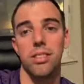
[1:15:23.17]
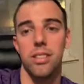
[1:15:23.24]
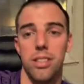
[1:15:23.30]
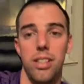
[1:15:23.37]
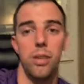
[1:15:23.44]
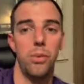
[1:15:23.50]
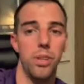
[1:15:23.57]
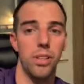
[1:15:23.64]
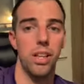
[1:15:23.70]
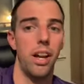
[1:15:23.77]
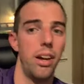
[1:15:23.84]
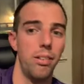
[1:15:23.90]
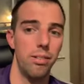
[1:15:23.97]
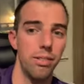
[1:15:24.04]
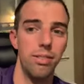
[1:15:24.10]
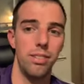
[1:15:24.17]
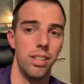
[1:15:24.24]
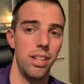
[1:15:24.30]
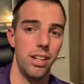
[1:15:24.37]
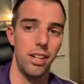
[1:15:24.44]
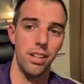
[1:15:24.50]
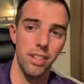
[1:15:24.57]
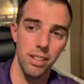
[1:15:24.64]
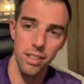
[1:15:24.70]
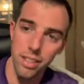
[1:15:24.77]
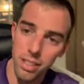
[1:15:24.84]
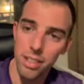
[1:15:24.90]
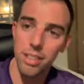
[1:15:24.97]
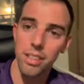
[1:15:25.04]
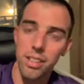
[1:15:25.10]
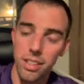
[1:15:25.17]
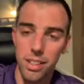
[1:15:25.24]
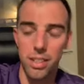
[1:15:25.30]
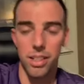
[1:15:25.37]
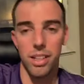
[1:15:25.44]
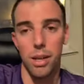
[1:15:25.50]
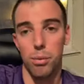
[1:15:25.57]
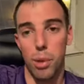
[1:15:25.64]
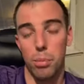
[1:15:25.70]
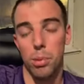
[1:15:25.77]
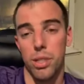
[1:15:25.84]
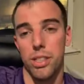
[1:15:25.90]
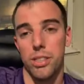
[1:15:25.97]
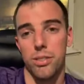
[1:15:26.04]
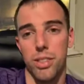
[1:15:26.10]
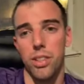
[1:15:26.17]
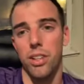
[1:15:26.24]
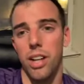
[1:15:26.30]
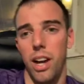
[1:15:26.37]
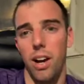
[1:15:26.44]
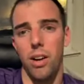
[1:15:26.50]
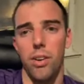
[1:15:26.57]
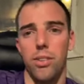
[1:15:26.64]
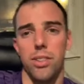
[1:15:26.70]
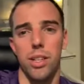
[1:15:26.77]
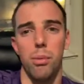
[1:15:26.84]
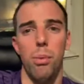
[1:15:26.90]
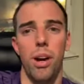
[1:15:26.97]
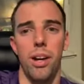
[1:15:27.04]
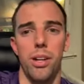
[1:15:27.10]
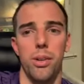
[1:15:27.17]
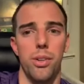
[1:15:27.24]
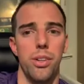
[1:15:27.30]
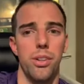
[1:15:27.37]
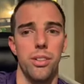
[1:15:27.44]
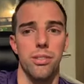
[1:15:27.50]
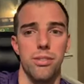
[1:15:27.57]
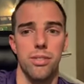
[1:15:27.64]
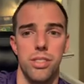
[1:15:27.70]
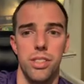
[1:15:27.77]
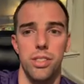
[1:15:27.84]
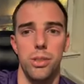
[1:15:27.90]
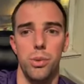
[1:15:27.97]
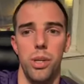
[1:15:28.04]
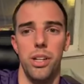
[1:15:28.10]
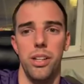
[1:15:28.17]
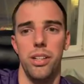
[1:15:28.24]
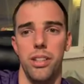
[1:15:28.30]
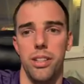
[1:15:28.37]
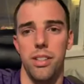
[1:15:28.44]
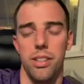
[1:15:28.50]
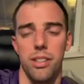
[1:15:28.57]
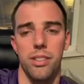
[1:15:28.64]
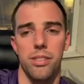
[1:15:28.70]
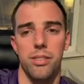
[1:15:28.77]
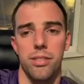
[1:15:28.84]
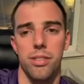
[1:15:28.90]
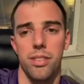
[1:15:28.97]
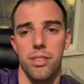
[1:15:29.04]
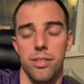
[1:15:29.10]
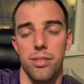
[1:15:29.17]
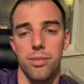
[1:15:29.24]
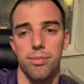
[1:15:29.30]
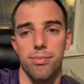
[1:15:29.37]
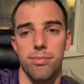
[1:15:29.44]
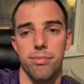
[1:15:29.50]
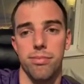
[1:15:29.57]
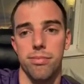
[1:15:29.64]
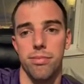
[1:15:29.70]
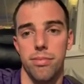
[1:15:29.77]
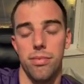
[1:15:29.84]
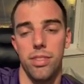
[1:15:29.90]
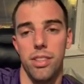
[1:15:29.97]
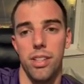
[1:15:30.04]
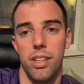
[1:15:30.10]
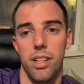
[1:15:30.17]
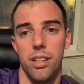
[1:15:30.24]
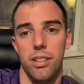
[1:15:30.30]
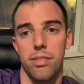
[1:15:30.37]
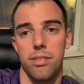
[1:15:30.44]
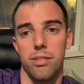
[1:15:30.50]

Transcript: in real life, like get my place figured out, get my career situated, and yeah.